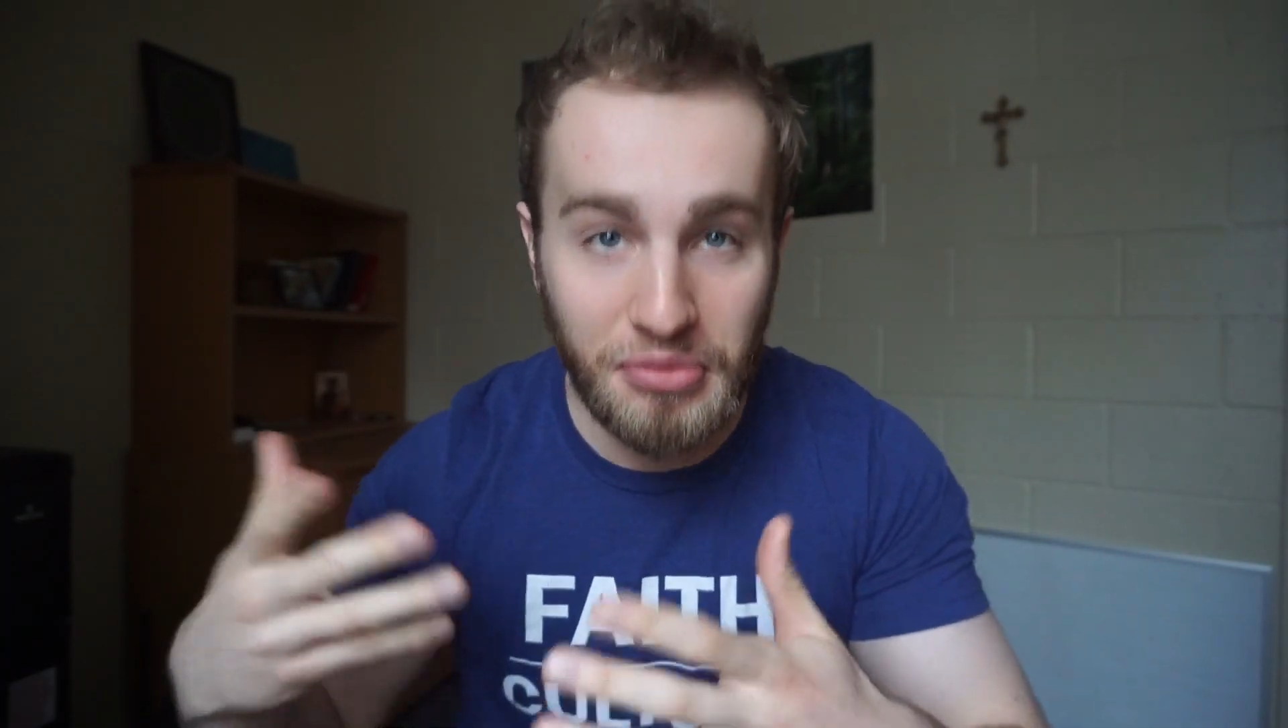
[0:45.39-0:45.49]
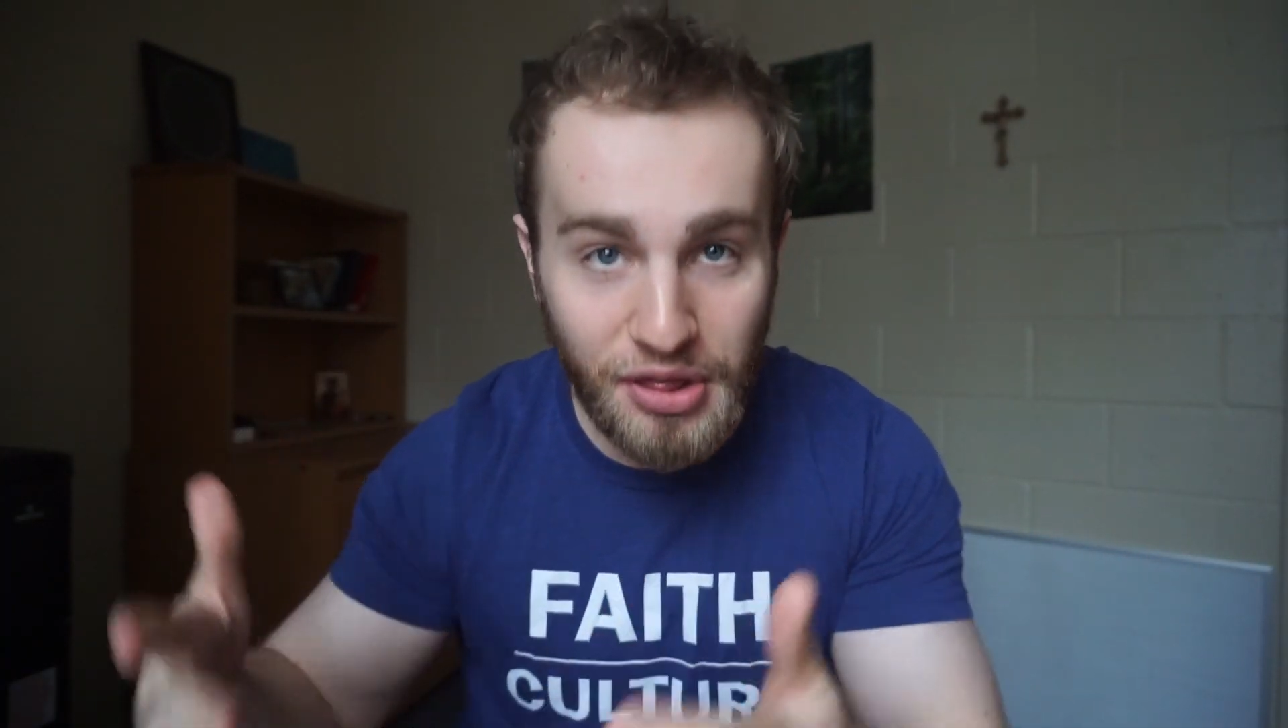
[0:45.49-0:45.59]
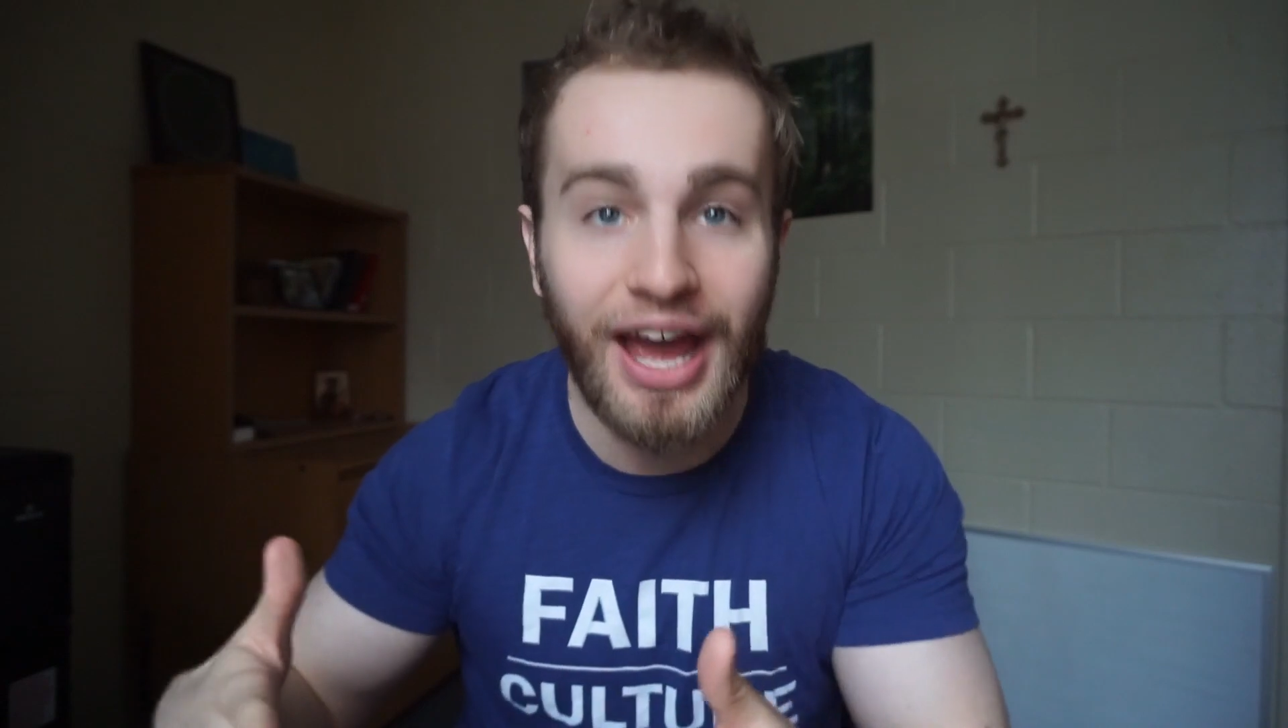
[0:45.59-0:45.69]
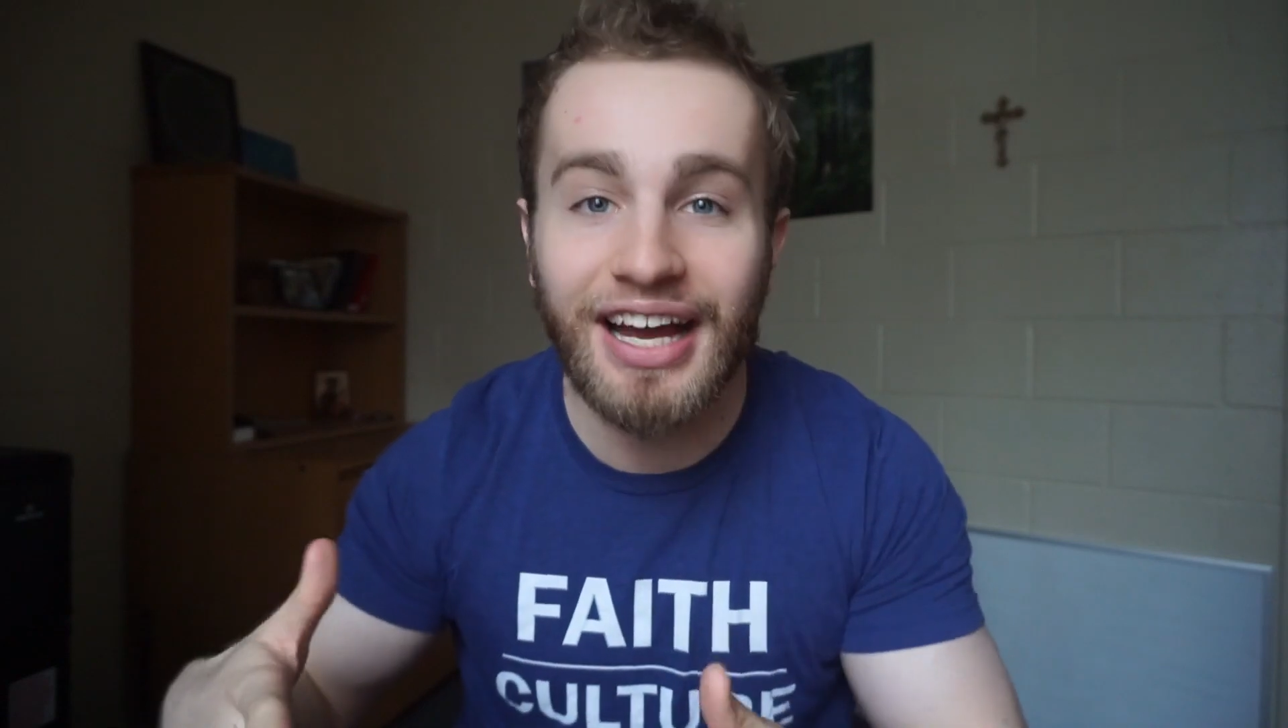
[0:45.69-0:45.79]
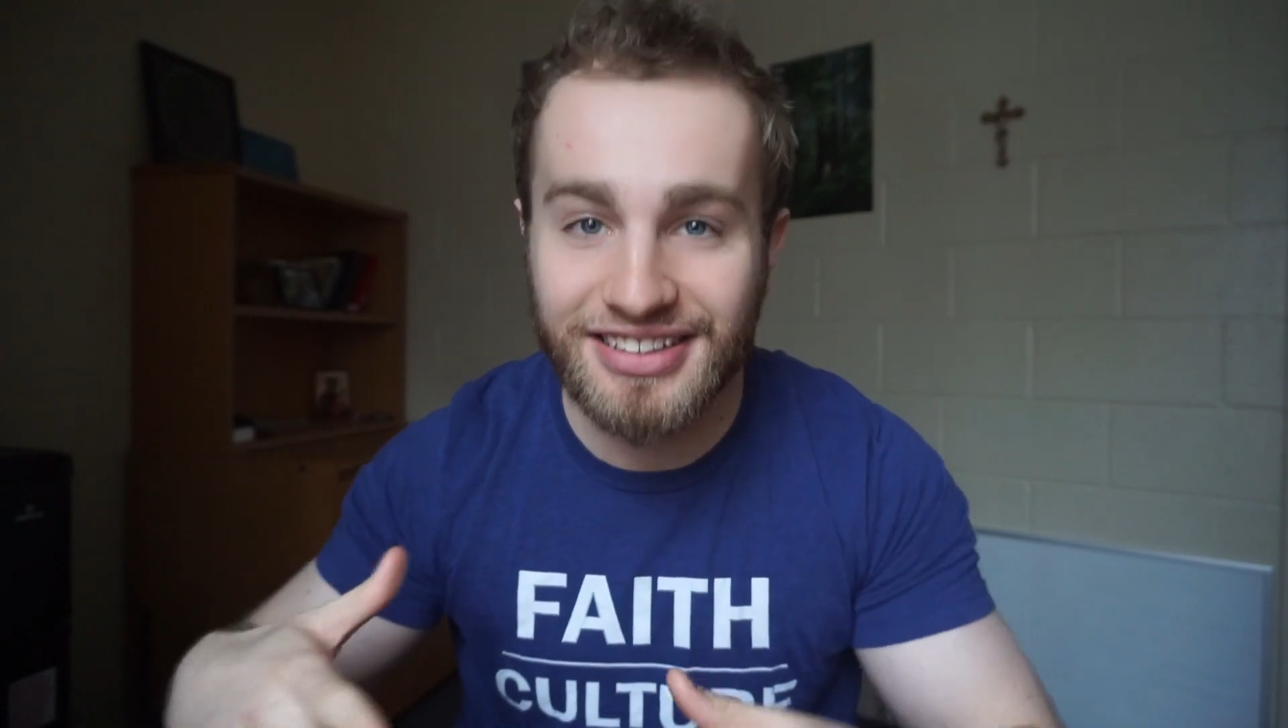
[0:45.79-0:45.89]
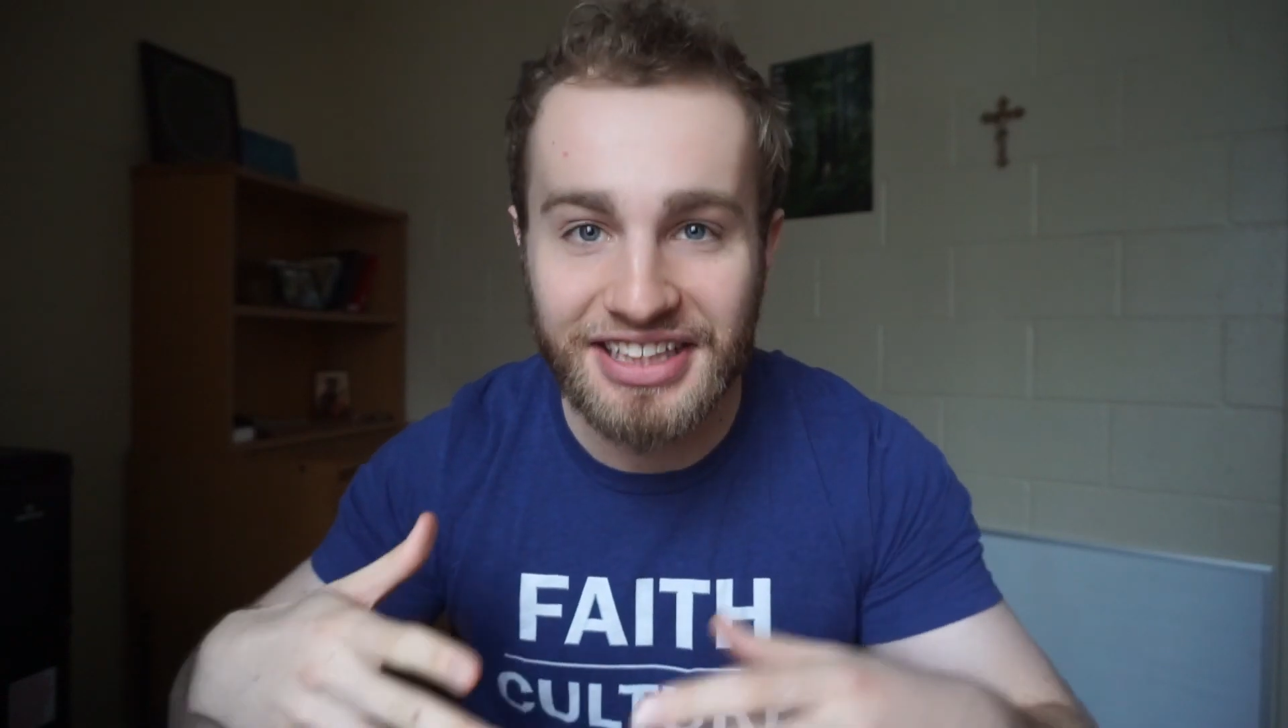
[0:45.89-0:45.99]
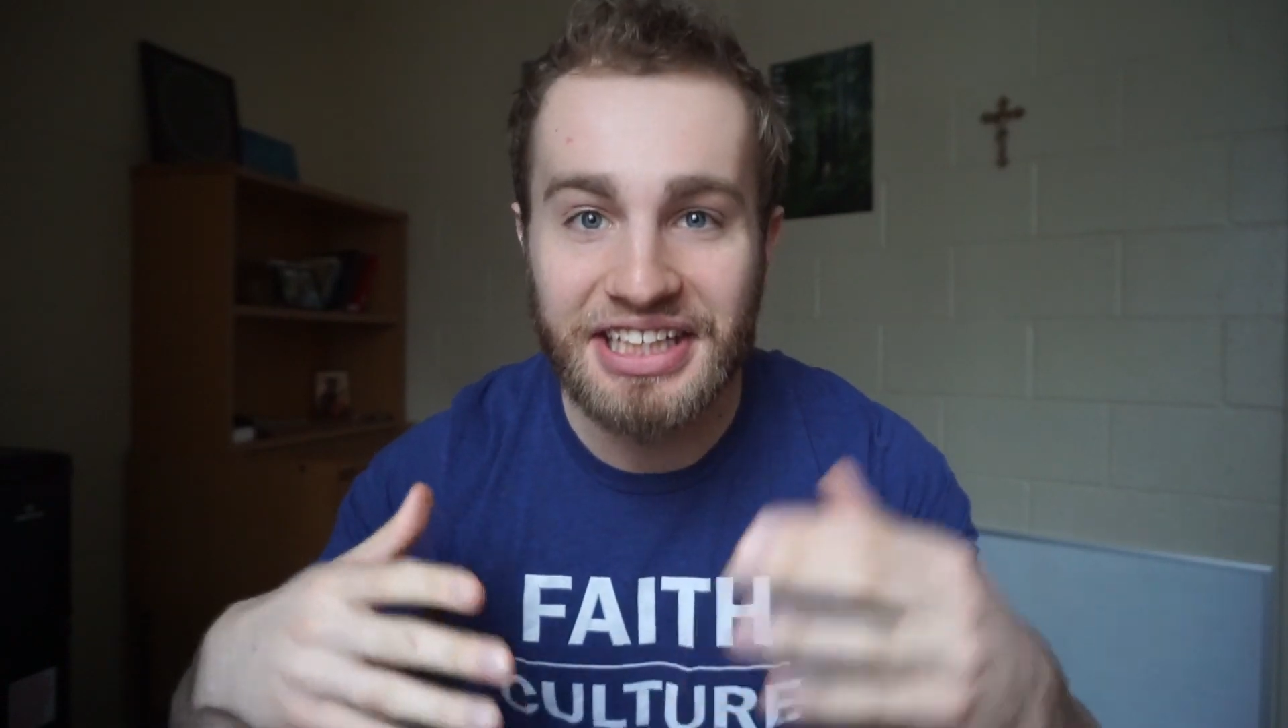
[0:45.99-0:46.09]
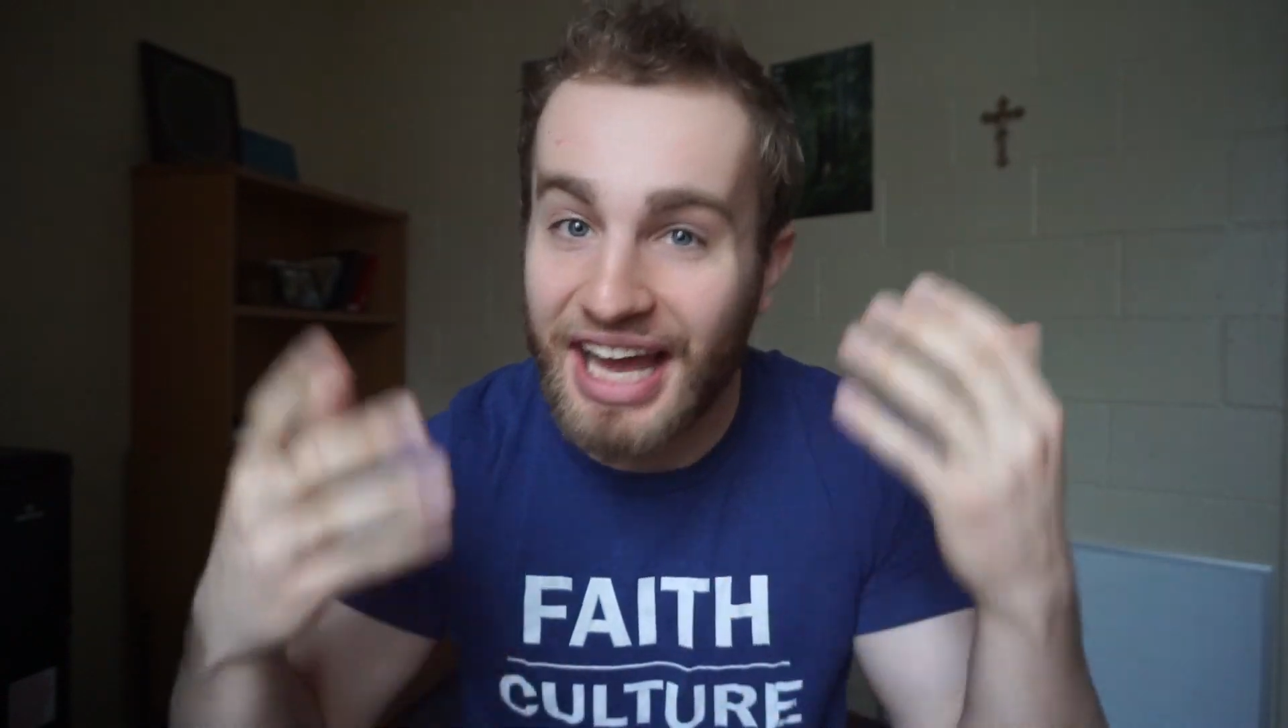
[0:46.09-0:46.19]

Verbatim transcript: that and